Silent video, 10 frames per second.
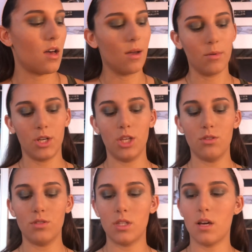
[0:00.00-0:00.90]
I'm going to
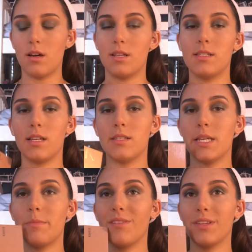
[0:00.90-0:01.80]
use the
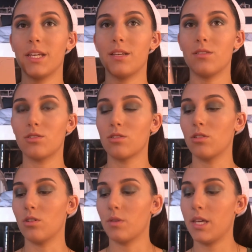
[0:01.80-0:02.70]
Anastasia Beverly Hills
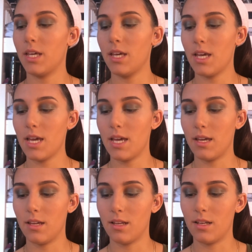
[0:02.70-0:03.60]
Glow Kit
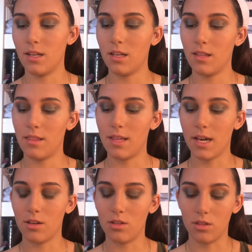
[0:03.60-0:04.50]
and
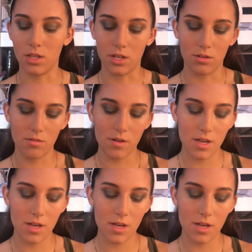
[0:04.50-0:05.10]
that glow.